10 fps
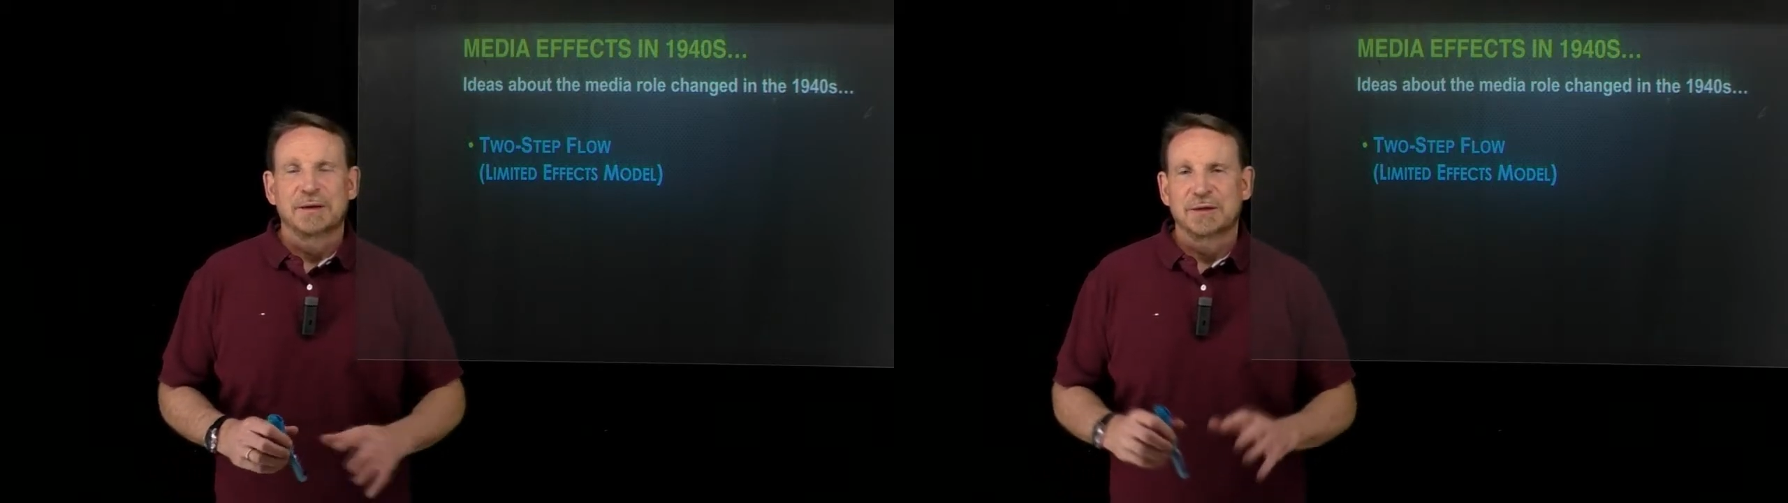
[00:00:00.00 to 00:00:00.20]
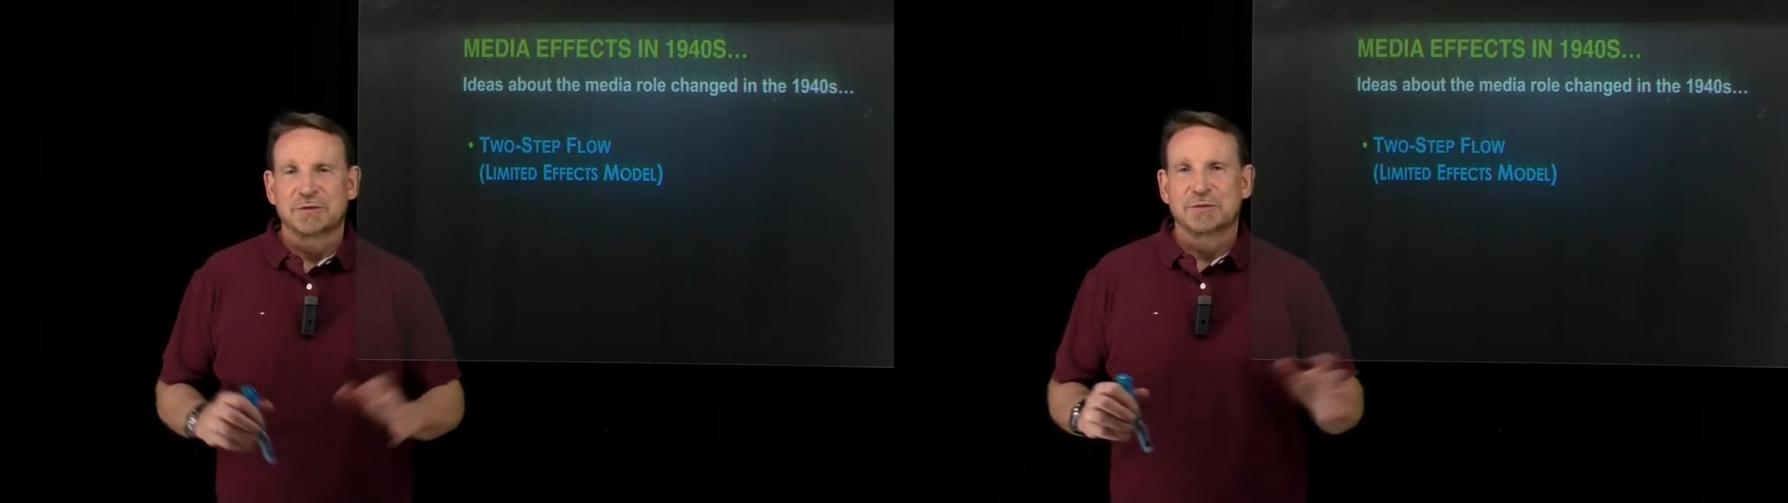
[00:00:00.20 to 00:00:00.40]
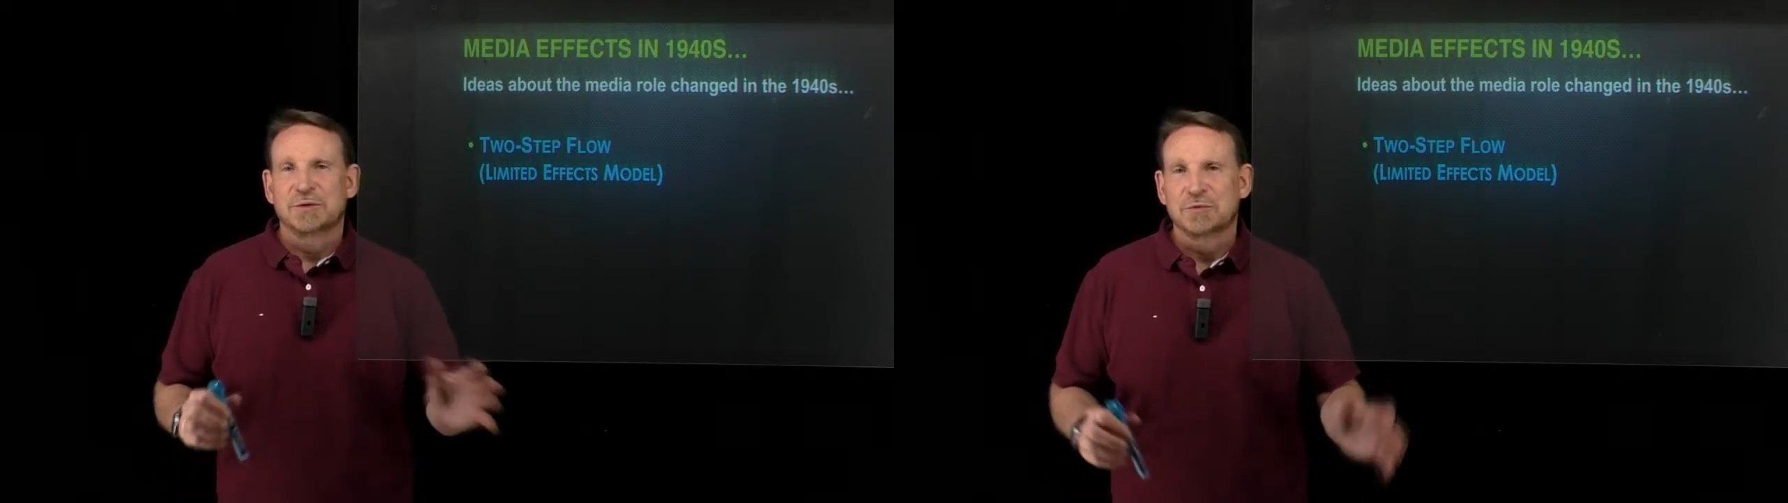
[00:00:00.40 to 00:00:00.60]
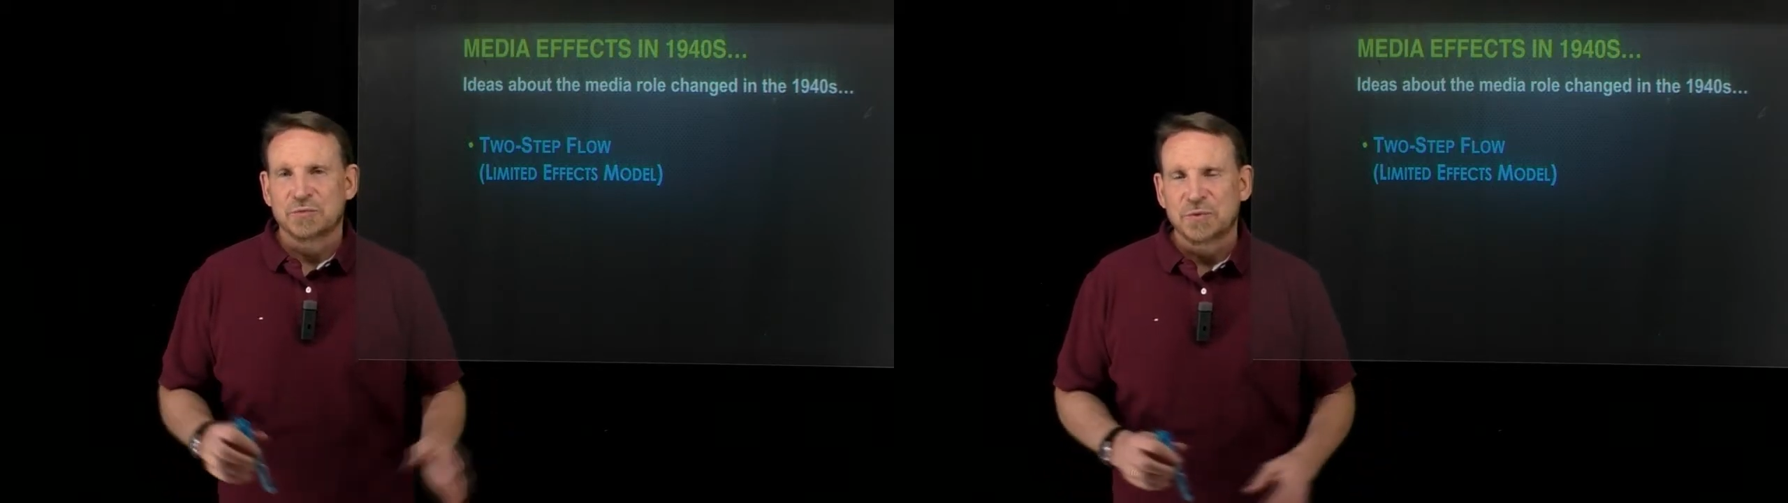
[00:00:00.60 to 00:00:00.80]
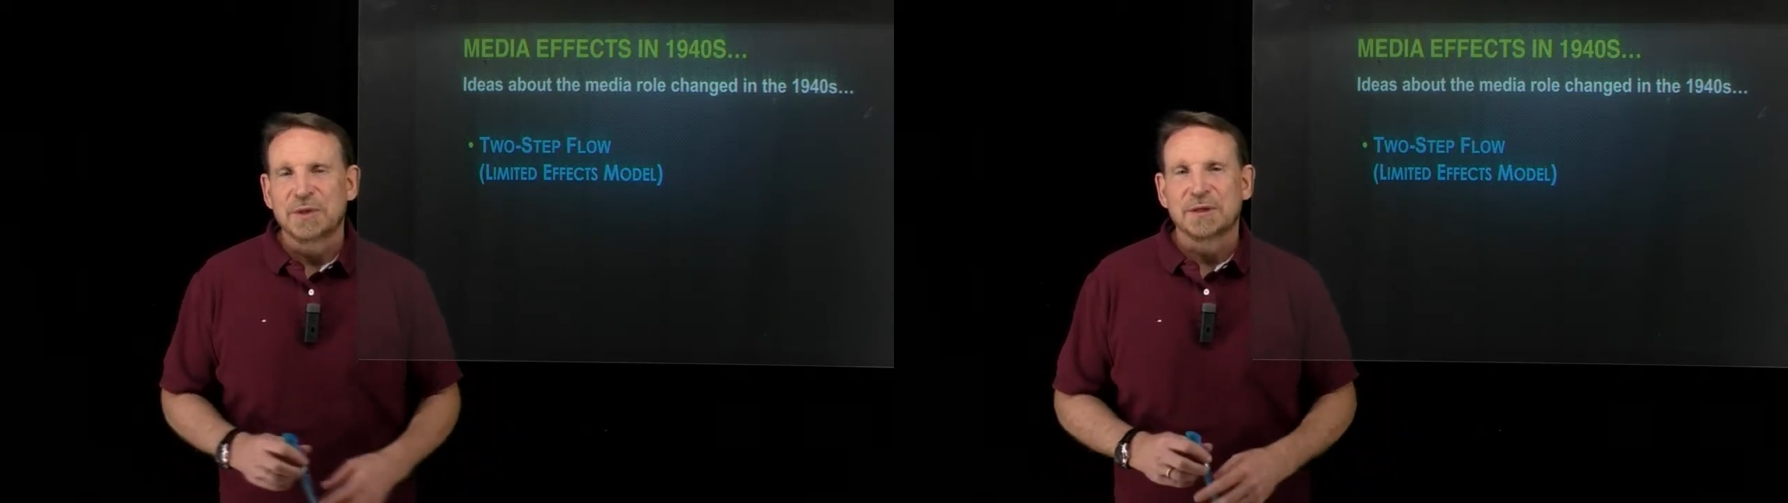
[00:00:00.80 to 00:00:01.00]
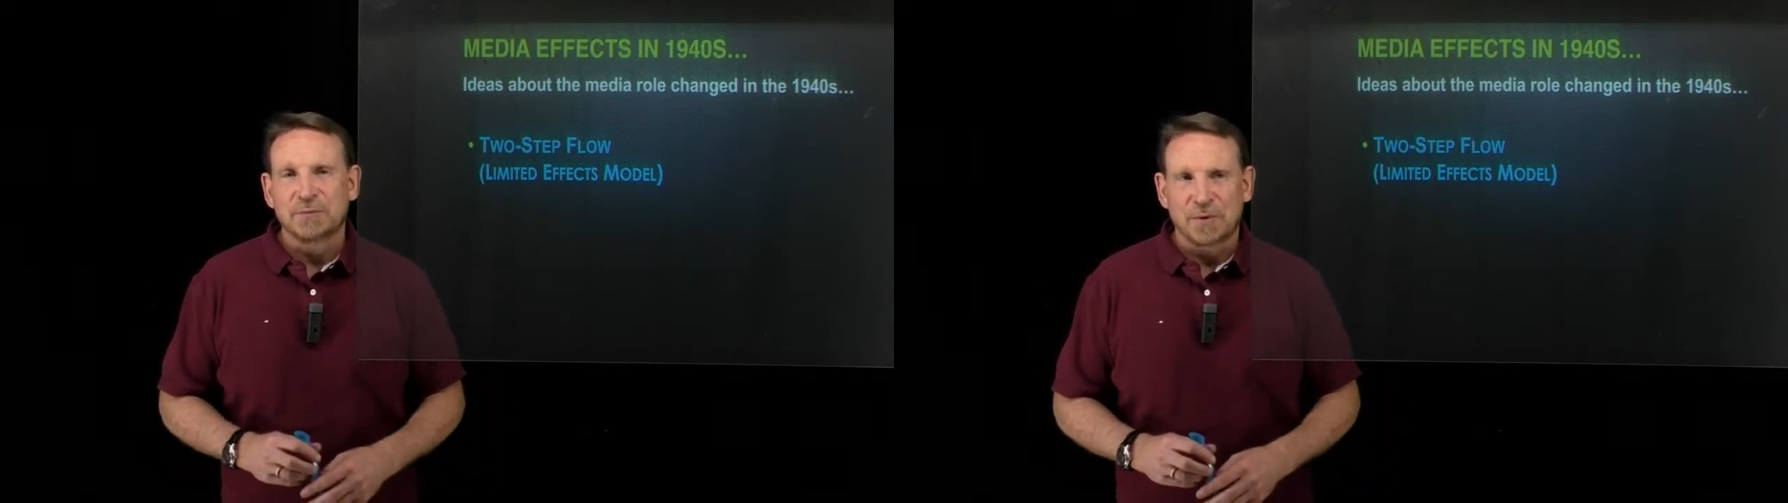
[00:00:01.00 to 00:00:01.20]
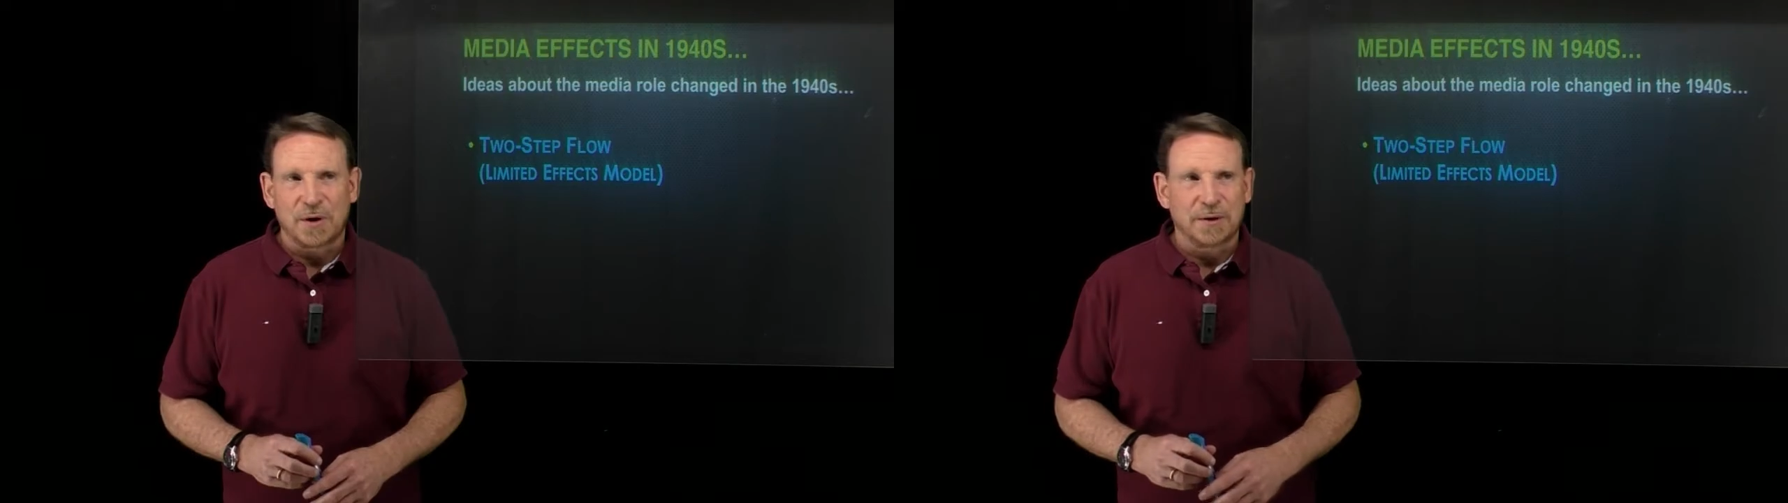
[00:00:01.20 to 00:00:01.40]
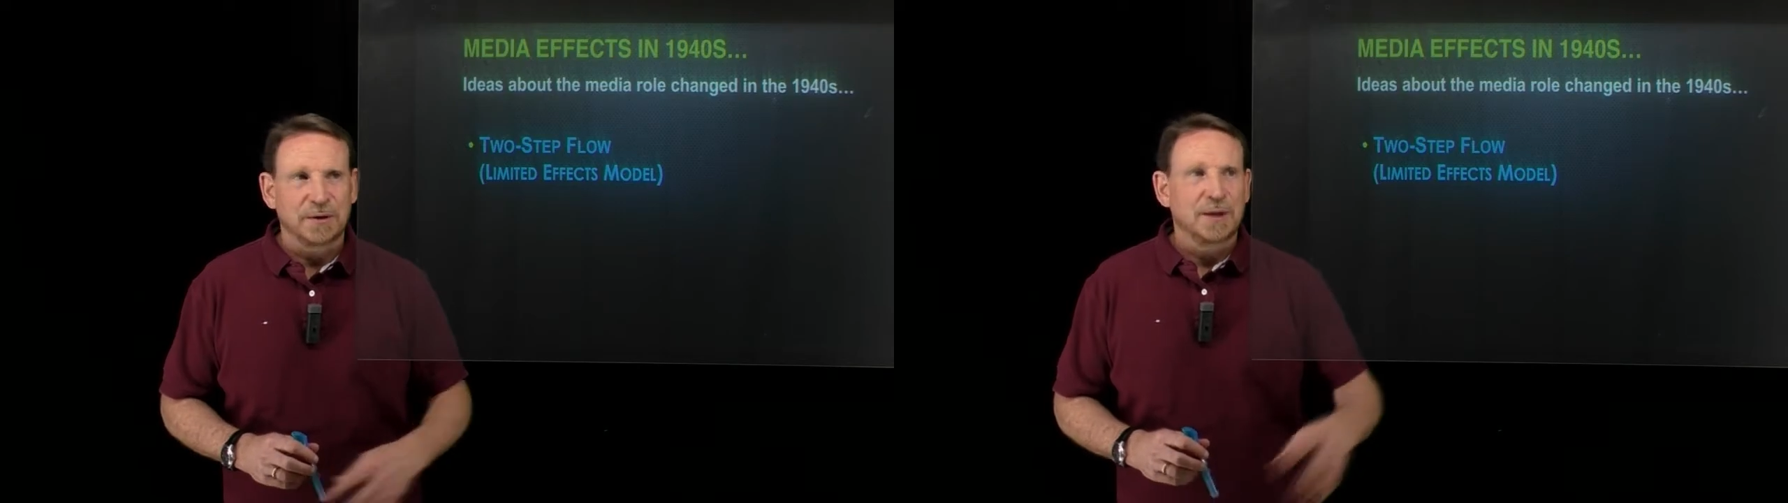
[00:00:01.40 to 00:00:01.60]
is really
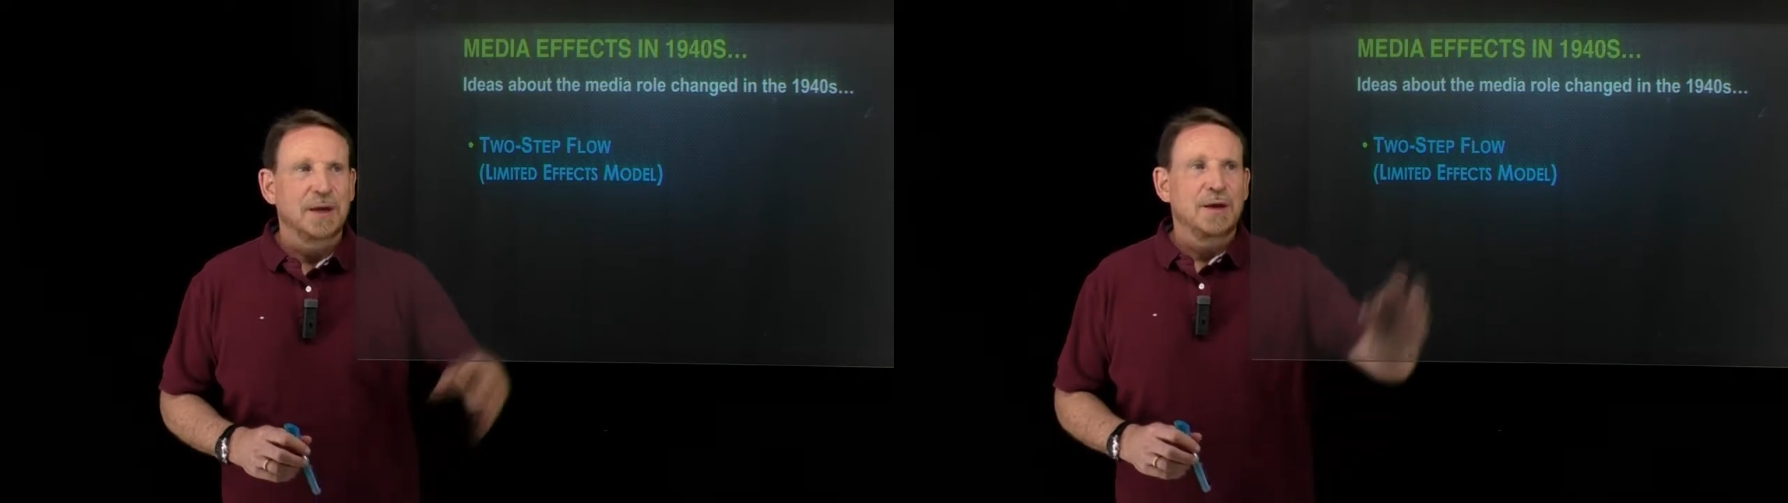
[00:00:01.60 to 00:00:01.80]
wrong.